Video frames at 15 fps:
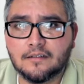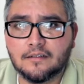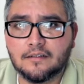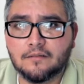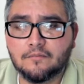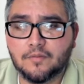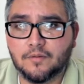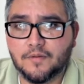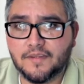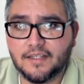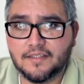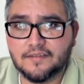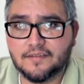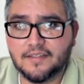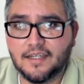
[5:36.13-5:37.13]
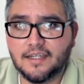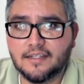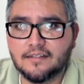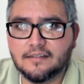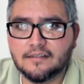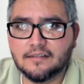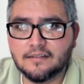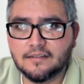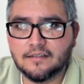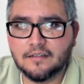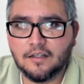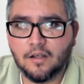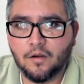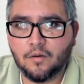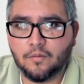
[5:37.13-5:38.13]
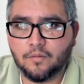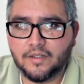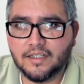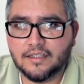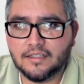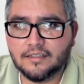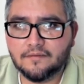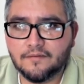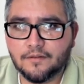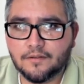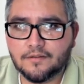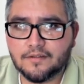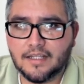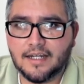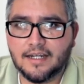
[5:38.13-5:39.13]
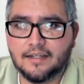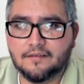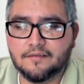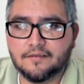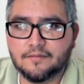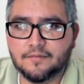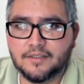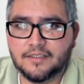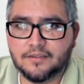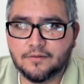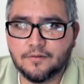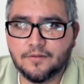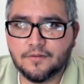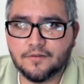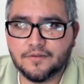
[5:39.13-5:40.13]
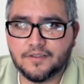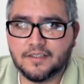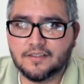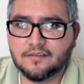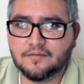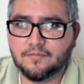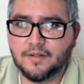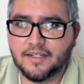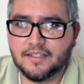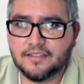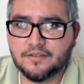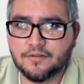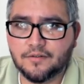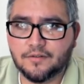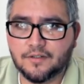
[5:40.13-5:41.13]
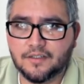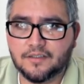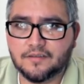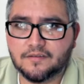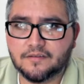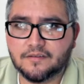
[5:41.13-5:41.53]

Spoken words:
But with that said, we live those lives, we do those things by choice.